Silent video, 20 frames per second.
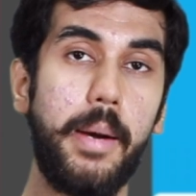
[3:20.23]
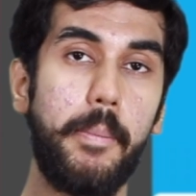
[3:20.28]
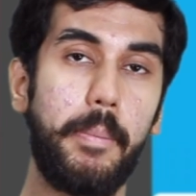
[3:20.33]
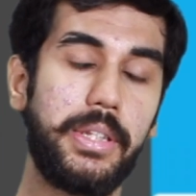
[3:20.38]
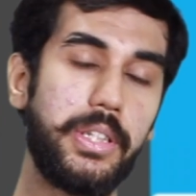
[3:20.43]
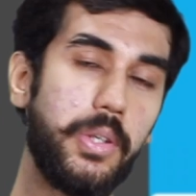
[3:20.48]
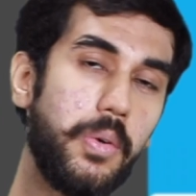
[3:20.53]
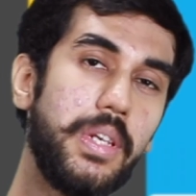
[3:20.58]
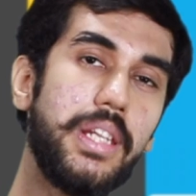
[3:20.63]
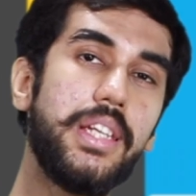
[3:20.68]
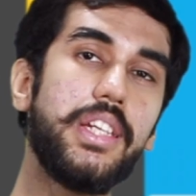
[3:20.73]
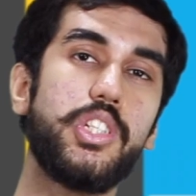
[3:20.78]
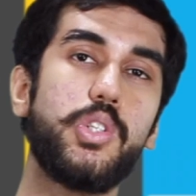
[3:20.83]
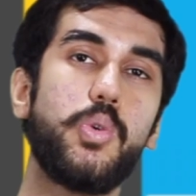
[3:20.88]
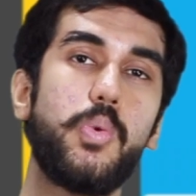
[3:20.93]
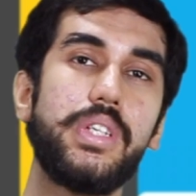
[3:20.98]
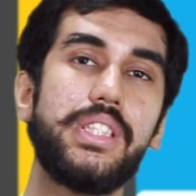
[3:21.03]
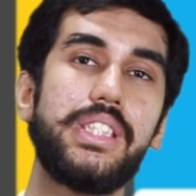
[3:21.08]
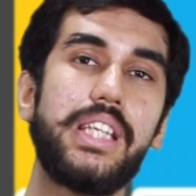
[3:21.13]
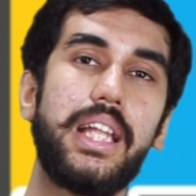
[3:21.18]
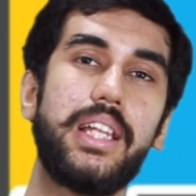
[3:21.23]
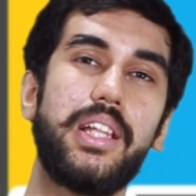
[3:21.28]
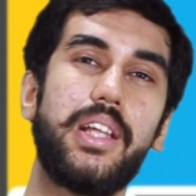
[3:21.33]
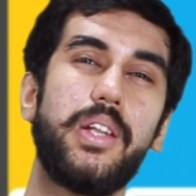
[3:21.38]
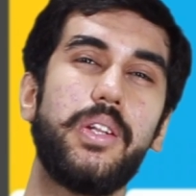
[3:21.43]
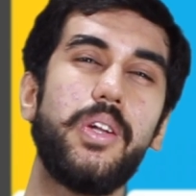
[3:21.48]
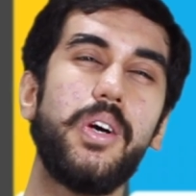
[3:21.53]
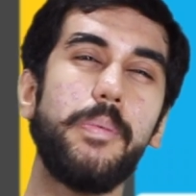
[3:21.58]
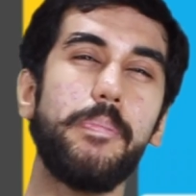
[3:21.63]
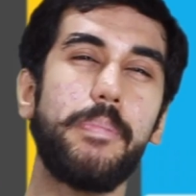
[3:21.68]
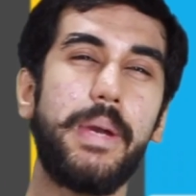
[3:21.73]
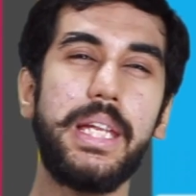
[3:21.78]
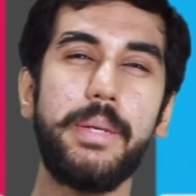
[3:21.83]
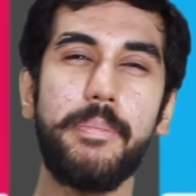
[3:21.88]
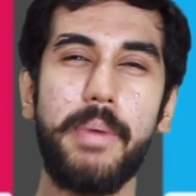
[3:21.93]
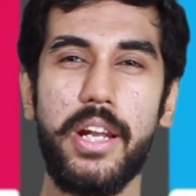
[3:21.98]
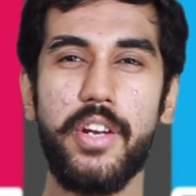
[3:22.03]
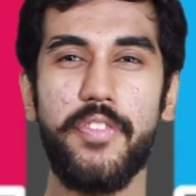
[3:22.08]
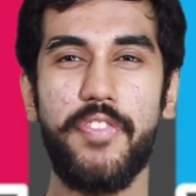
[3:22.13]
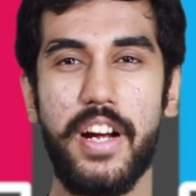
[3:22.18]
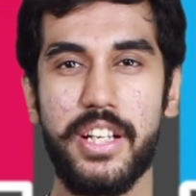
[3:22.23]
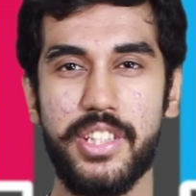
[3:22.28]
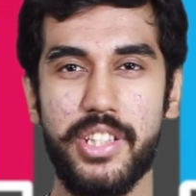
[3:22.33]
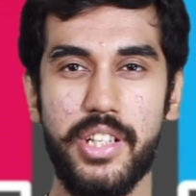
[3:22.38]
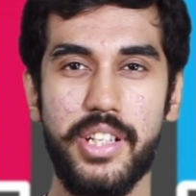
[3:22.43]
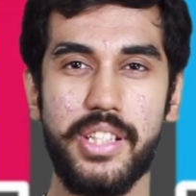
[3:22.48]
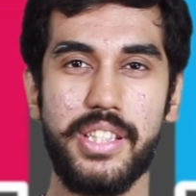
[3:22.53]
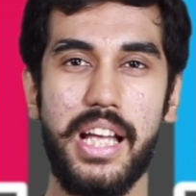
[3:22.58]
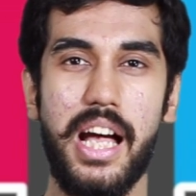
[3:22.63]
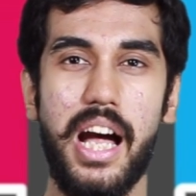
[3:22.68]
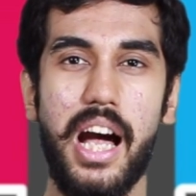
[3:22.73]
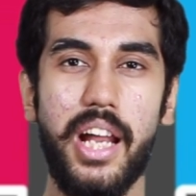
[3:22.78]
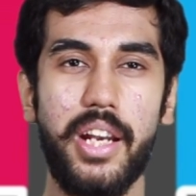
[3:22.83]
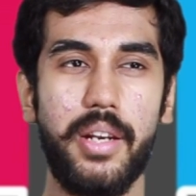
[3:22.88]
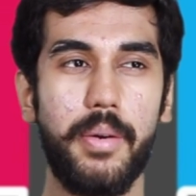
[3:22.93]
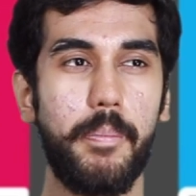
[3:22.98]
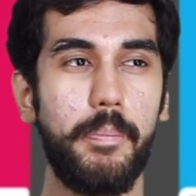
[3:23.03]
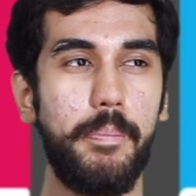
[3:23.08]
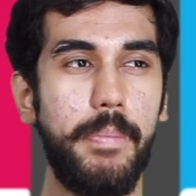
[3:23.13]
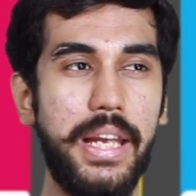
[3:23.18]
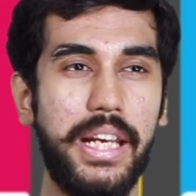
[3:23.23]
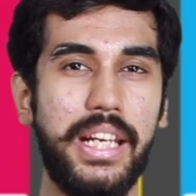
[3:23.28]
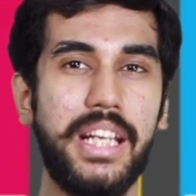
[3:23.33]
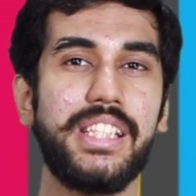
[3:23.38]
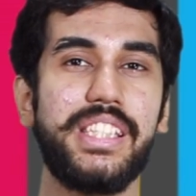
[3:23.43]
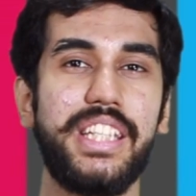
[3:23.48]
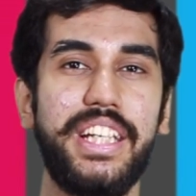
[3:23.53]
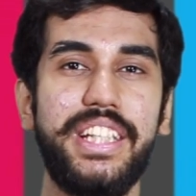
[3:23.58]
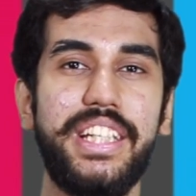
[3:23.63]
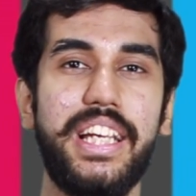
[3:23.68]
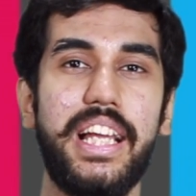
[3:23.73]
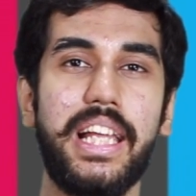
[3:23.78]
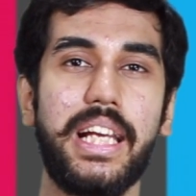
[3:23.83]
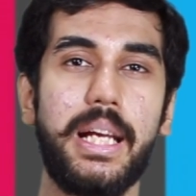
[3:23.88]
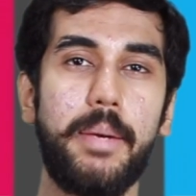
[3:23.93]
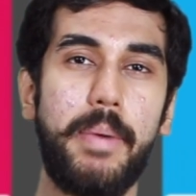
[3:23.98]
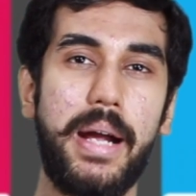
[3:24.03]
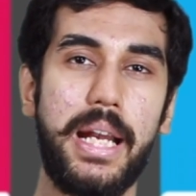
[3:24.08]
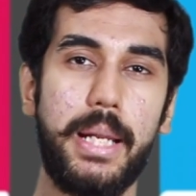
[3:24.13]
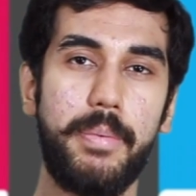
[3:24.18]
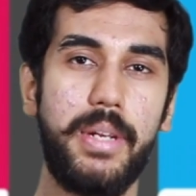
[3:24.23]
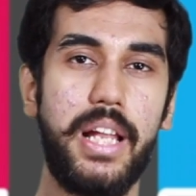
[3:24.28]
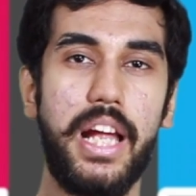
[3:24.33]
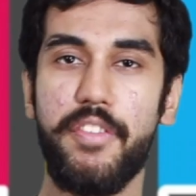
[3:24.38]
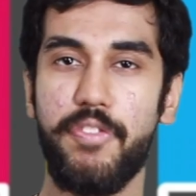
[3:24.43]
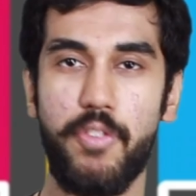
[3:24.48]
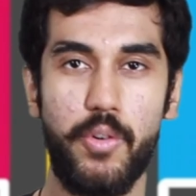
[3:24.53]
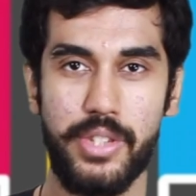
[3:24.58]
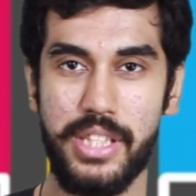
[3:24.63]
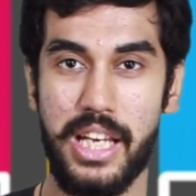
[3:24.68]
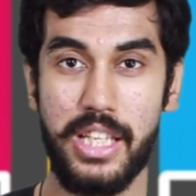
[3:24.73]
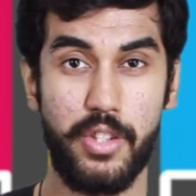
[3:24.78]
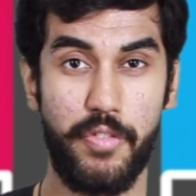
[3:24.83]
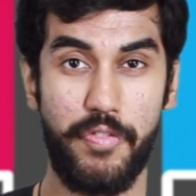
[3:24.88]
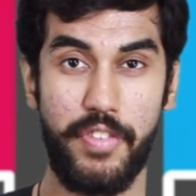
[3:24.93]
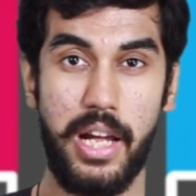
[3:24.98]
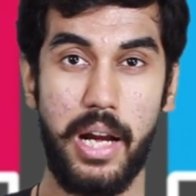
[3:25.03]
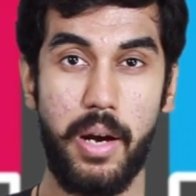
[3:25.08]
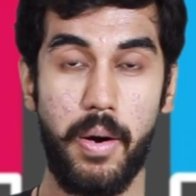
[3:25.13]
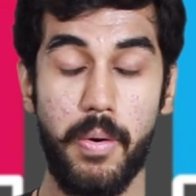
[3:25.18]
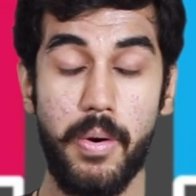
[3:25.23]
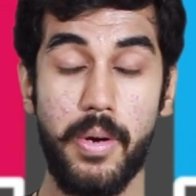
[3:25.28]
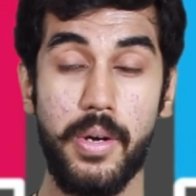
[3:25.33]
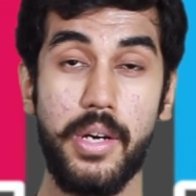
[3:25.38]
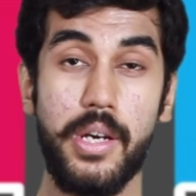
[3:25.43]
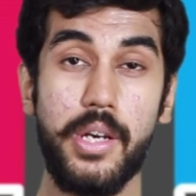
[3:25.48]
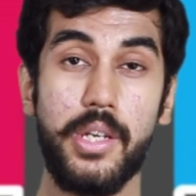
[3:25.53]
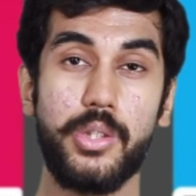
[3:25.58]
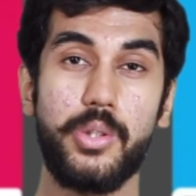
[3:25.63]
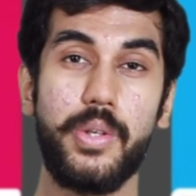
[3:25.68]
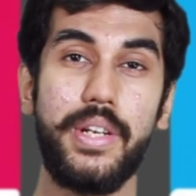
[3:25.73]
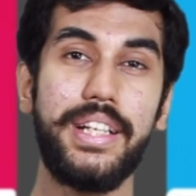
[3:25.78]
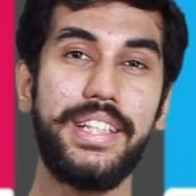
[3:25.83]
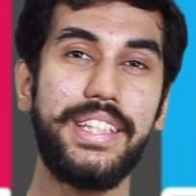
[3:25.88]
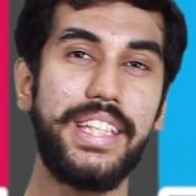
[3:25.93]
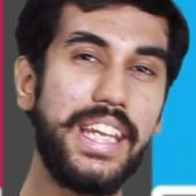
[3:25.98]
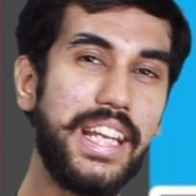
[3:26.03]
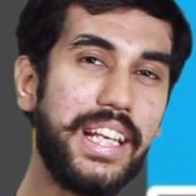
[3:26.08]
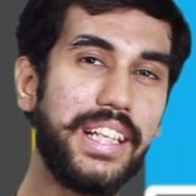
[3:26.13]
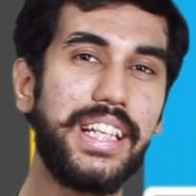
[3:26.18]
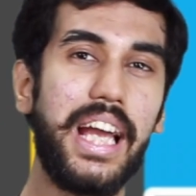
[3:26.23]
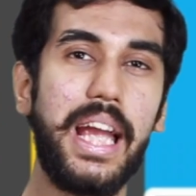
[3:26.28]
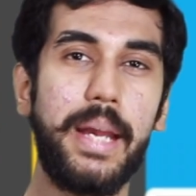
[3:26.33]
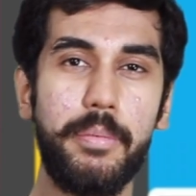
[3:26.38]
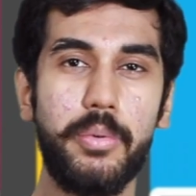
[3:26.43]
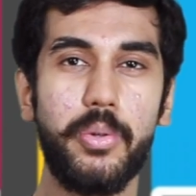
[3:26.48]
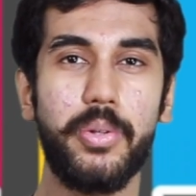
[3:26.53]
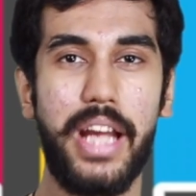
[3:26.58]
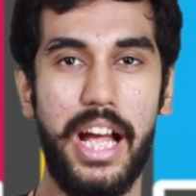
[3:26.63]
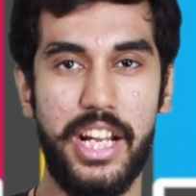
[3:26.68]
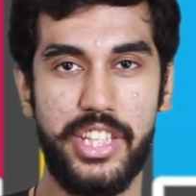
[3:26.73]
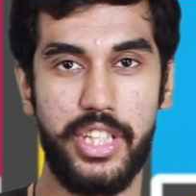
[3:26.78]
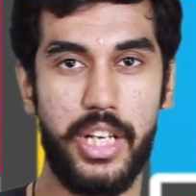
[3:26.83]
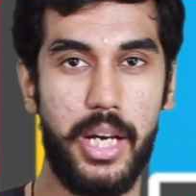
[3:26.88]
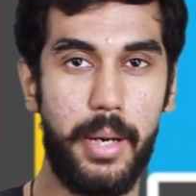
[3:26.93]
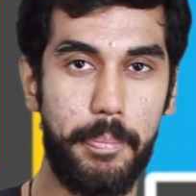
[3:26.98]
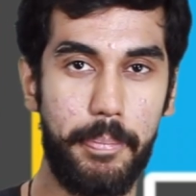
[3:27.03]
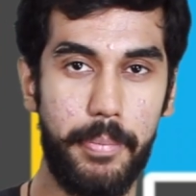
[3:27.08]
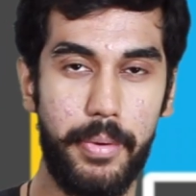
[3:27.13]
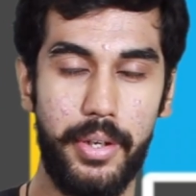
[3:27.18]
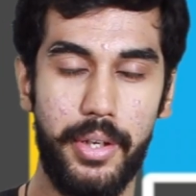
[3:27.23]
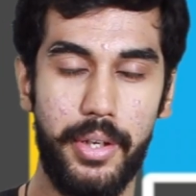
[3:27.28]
But the only issue is that not many manufacturers are making CDLA compatible headphones as of now. So it'll take time to catch up.